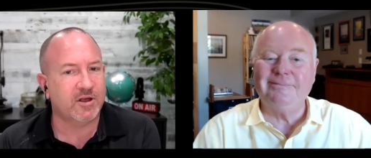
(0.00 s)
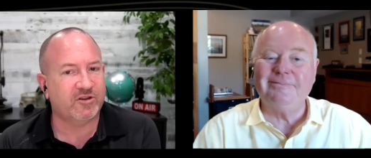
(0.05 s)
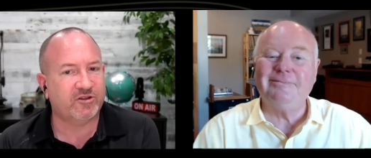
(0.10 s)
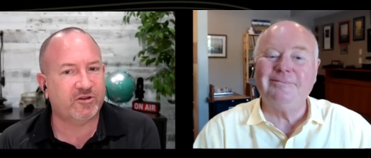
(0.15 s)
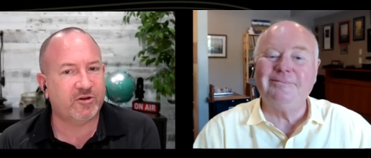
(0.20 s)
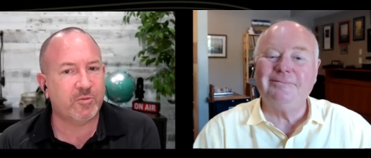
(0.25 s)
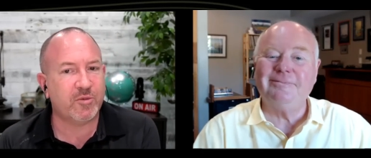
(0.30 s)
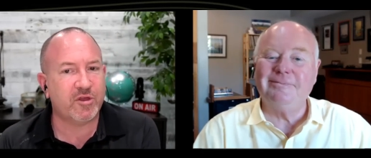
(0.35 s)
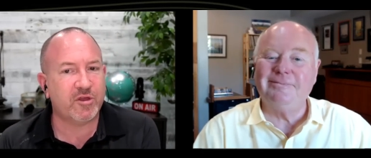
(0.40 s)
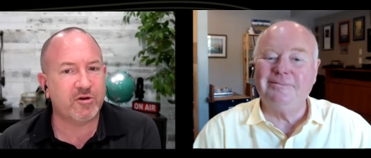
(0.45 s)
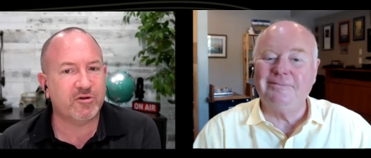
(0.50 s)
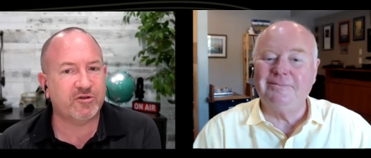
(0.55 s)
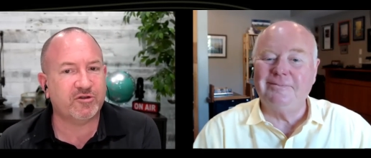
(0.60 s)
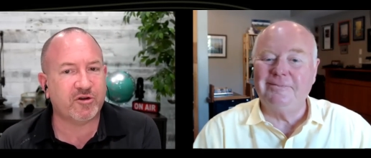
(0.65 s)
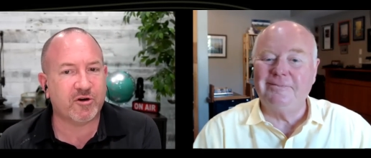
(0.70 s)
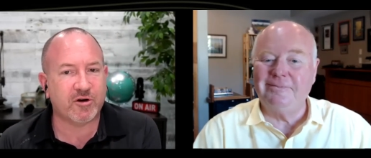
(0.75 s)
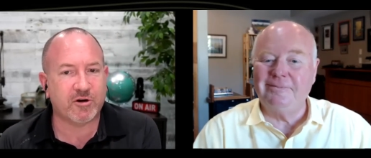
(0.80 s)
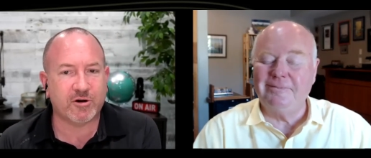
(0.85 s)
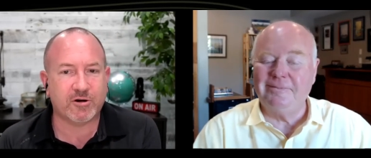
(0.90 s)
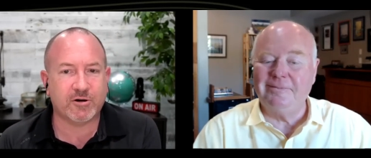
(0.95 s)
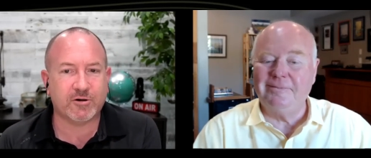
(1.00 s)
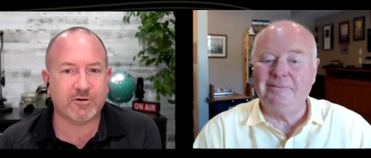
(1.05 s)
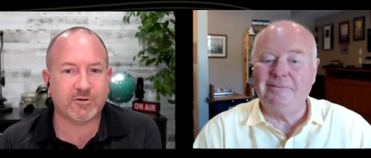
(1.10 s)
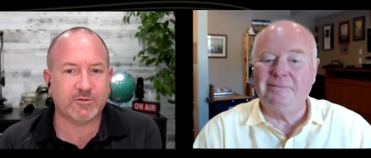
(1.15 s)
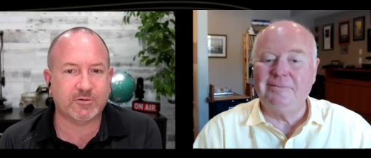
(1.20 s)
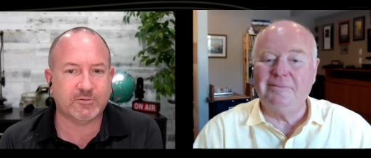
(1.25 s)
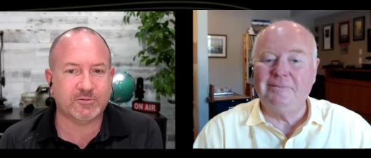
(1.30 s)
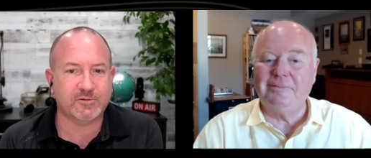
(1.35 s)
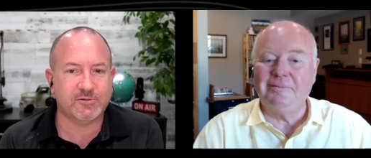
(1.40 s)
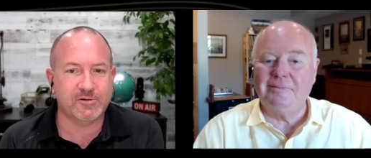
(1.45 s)
Speaker 1: some of those
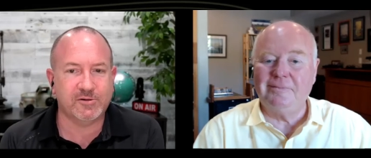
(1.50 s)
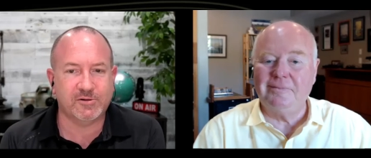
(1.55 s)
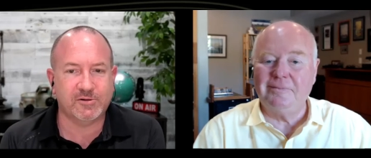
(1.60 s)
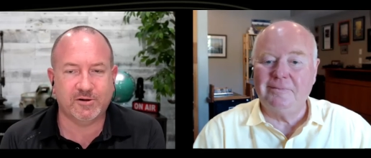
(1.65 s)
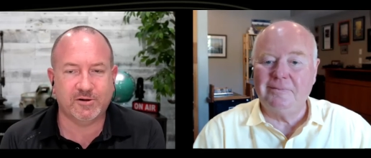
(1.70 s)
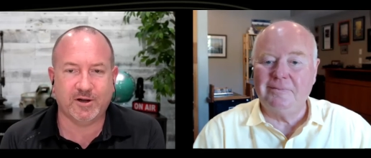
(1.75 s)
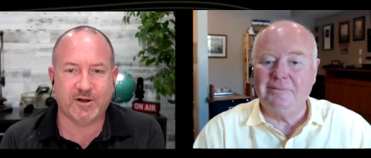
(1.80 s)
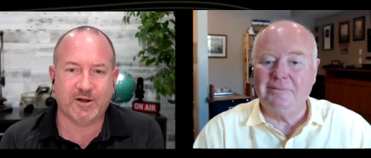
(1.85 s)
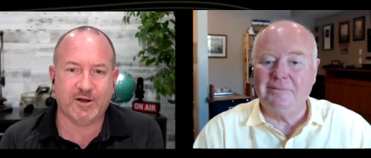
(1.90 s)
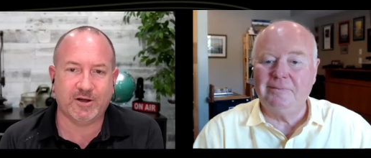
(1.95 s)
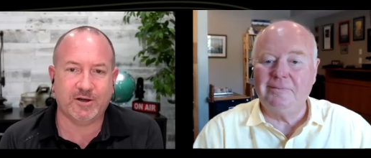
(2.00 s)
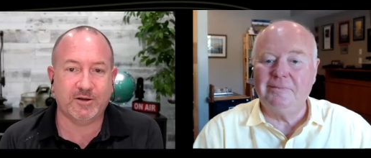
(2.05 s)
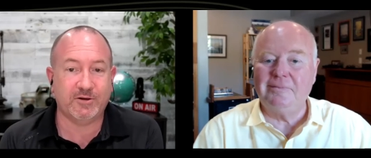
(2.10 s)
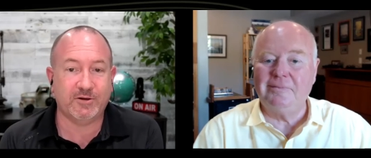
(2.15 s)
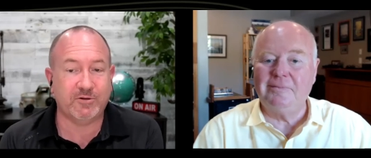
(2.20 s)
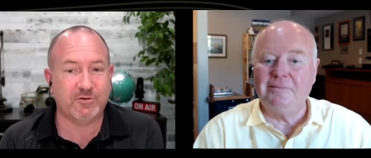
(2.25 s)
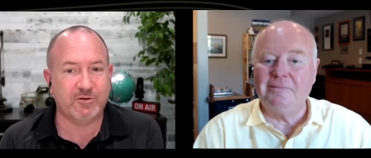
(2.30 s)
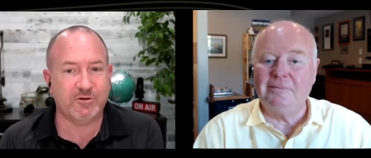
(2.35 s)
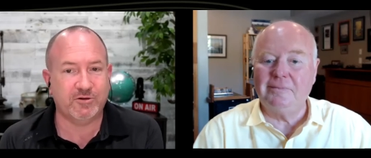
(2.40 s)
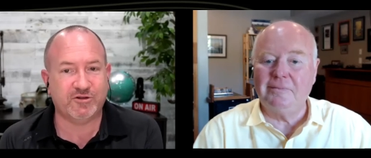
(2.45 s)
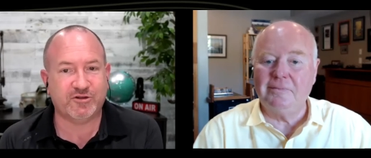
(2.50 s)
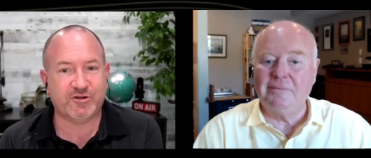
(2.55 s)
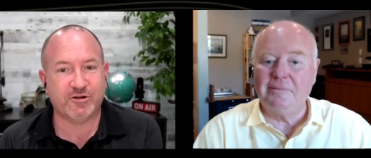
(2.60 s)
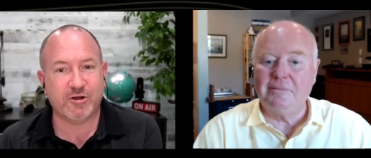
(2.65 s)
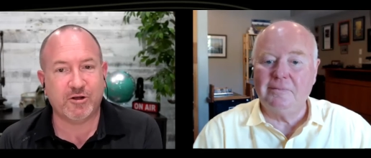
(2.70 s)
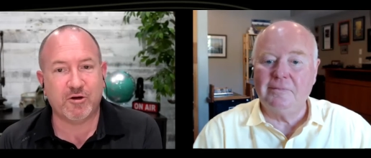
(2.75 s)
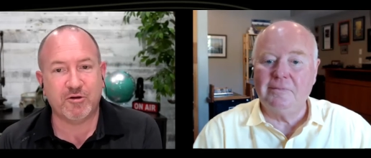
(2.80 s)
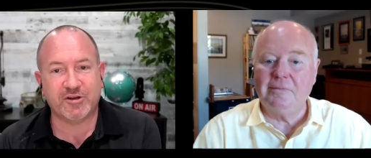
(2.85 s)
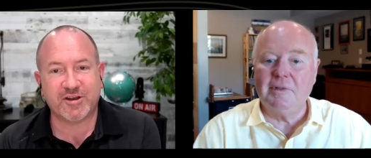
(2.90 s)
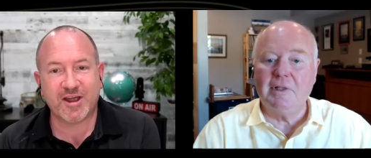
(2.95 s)
are uh, you
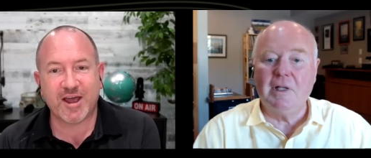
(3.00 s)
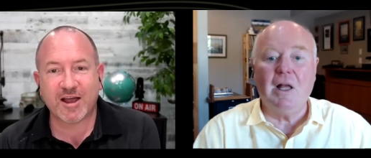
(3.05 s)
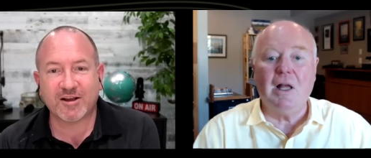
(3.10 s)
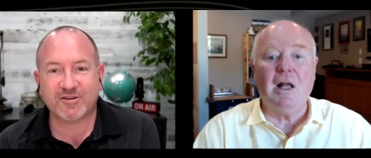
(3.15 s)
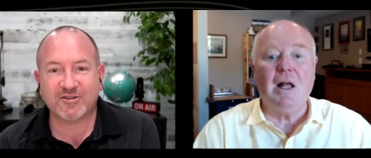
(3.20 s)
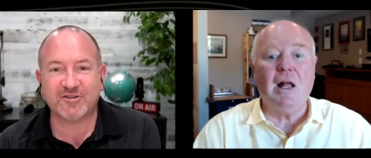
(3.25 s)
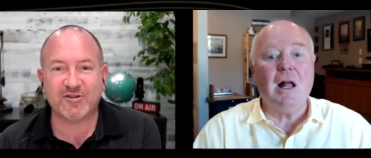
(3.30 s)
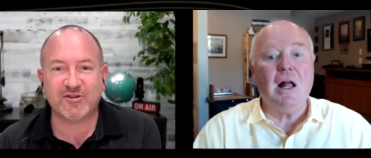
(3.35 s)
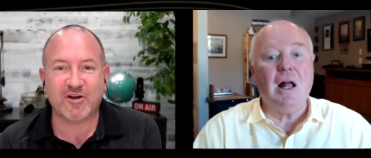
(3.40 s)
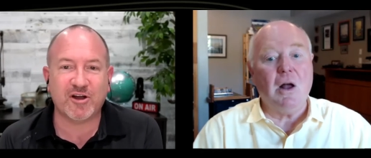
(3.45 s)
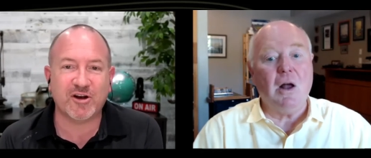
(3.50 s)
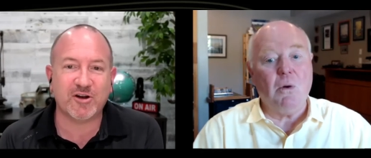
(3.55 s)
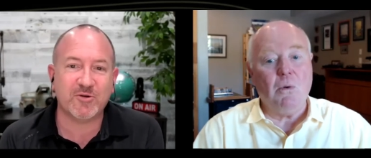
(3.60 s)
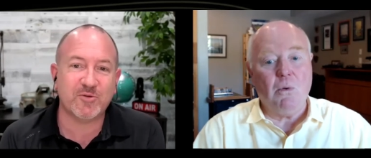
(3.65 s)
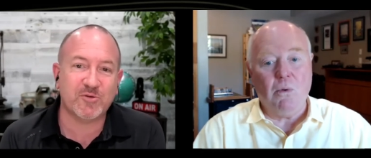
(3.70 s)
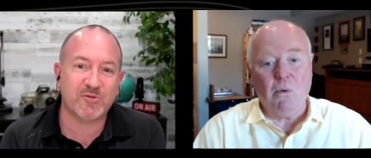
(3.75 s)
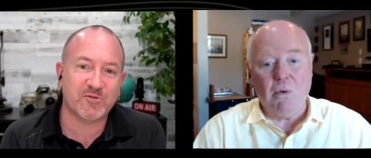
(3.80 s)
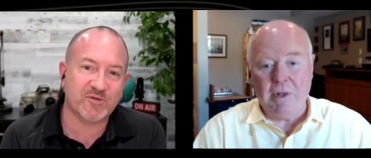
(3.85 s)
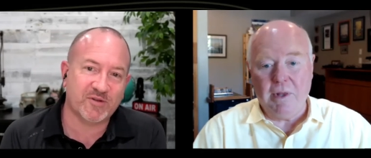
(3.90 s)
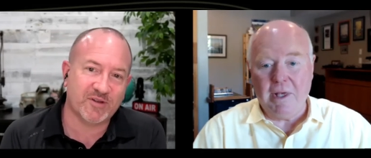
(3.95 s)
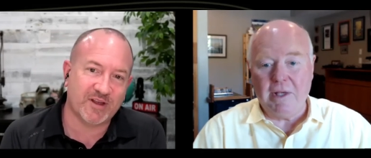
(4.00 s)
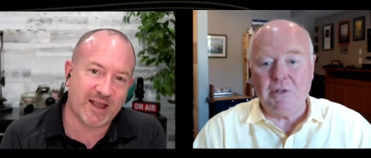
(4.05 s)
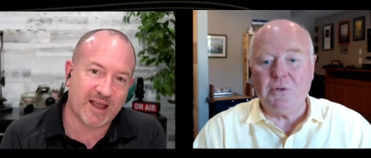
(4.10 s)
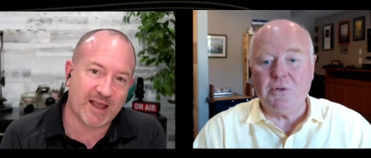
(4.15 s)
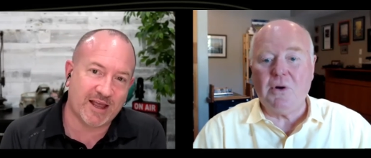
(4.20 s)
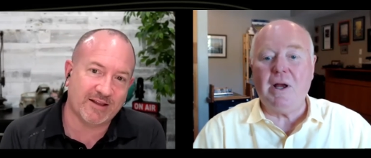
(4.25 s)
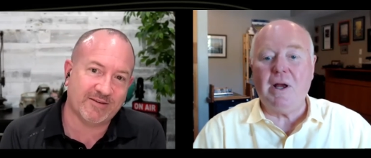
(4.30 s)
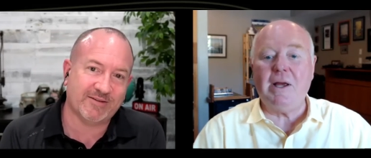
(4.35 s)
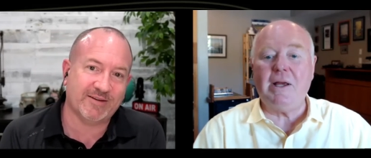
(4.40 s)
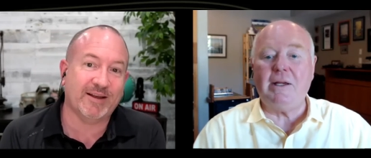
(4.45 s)
still owe the taxes on them. Well,
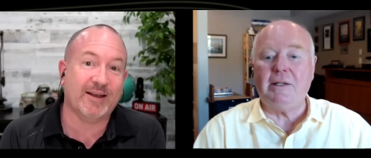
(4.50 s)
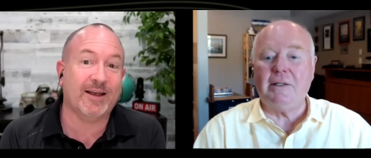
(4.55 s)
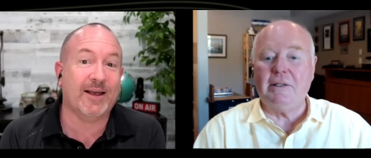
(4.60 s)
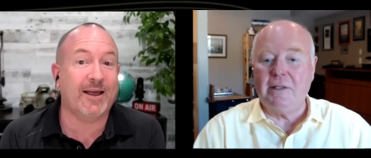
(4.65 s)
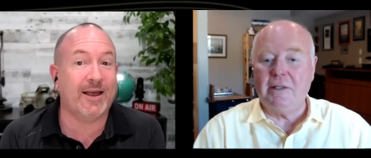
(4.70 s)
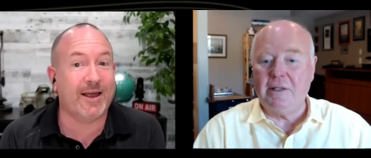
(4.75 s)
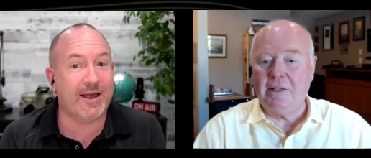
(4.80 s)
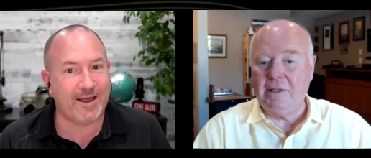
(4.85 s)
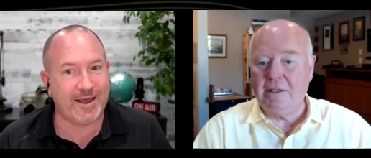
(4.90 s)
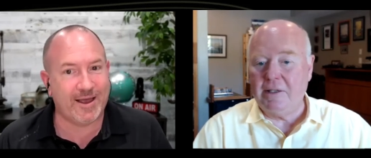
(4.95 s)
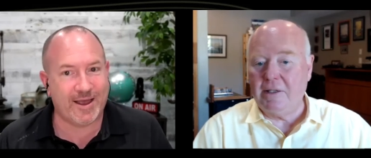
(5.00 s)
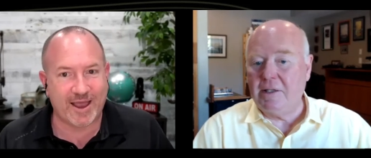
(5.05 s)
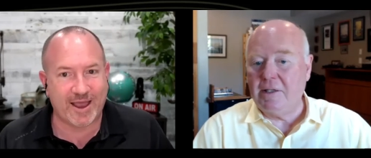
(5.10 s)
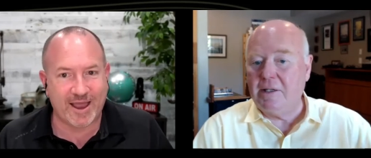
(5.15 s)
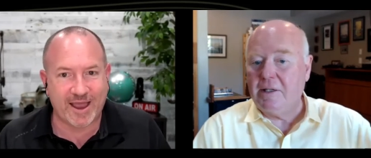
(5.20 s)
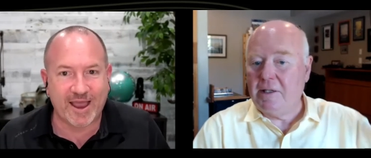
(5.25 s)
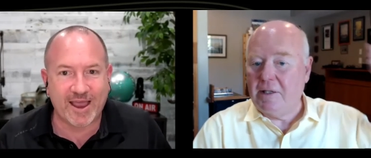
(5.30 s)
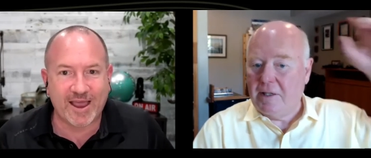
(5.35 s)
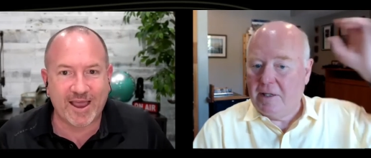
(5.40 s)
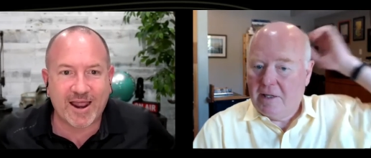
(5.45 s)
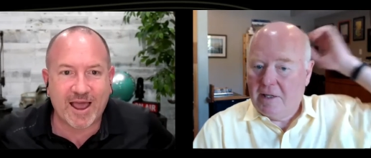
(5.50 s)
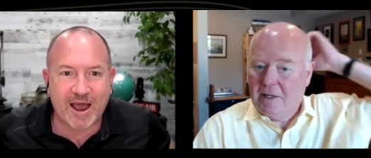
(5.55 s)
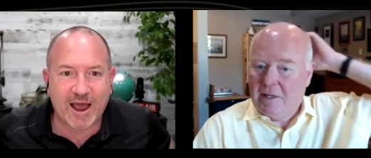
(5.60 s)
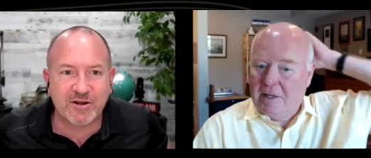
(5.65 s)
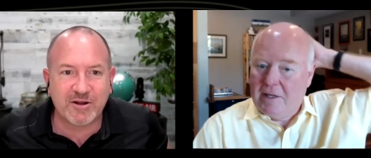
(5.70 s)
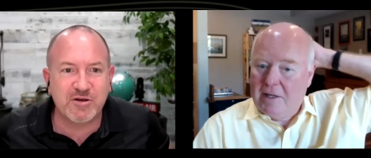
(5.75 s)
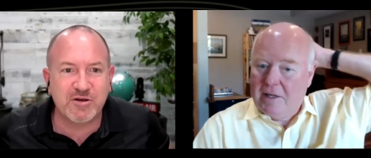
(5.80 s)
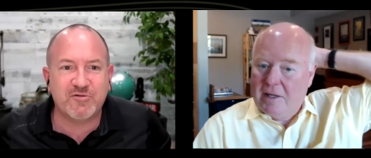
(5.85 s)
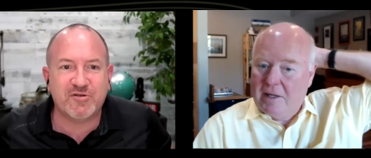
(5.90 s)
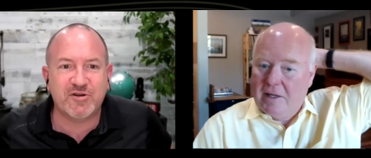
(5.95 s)
that's right and
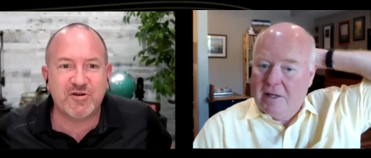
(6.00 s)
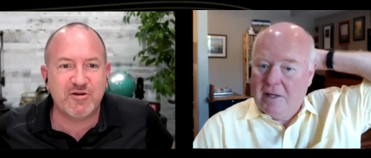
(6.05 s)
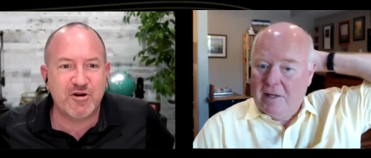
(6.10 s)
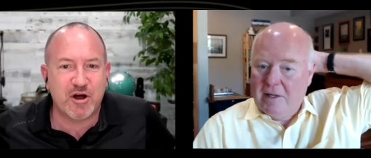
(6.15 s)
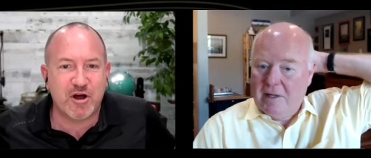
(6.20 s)
how do you even